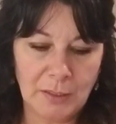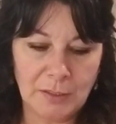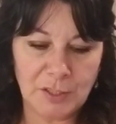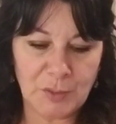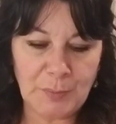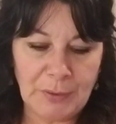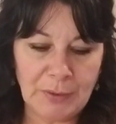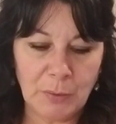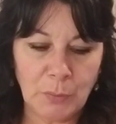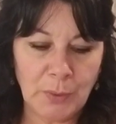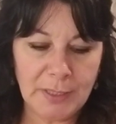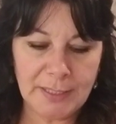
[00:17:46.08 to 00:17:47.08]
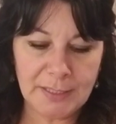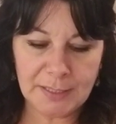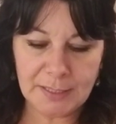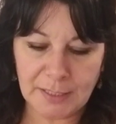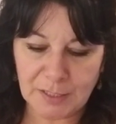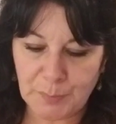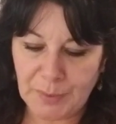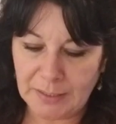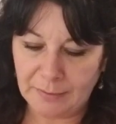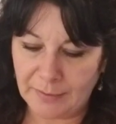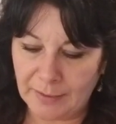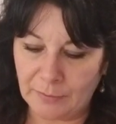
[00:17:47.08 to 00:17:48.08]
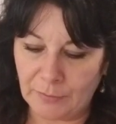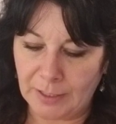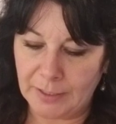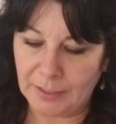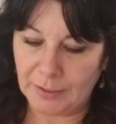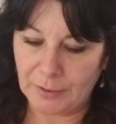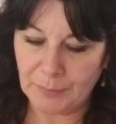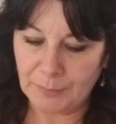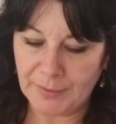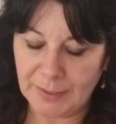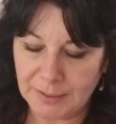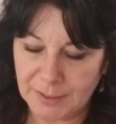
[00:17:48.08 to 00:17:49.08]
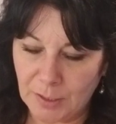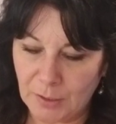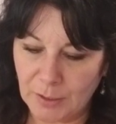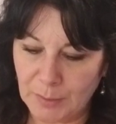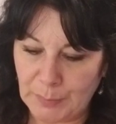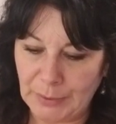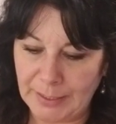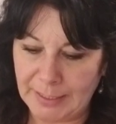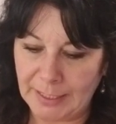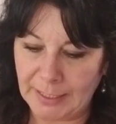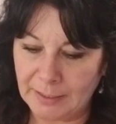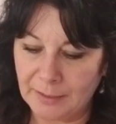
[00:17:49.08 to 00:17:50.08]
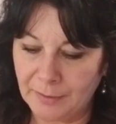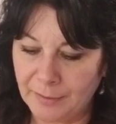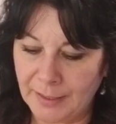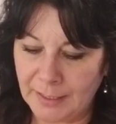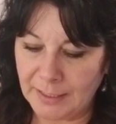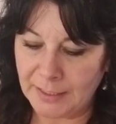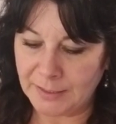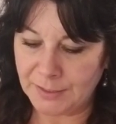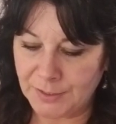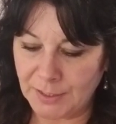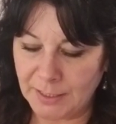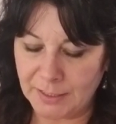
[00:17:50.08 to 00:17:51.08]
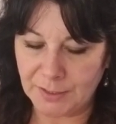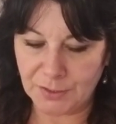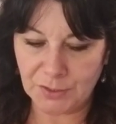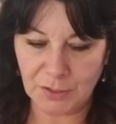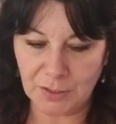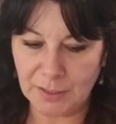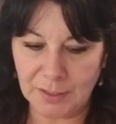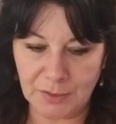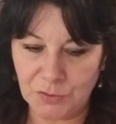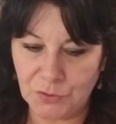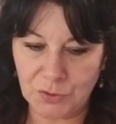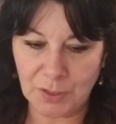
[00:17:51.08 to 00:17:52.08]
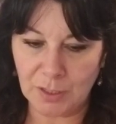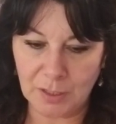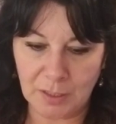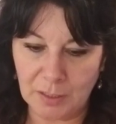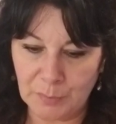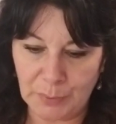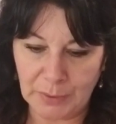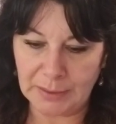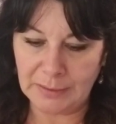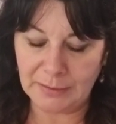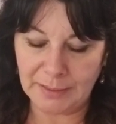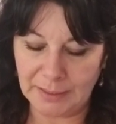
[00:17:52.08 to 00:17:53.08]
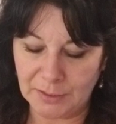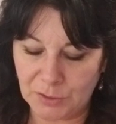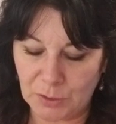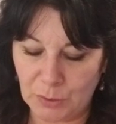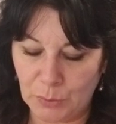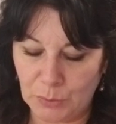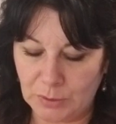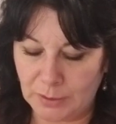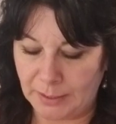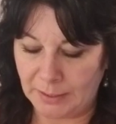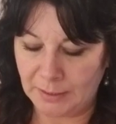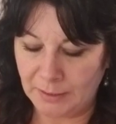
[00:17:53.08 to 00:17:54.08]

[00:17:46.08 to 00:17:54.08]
Spirit, what is this big thing right here that is heartbreaking, that is is is completely and totally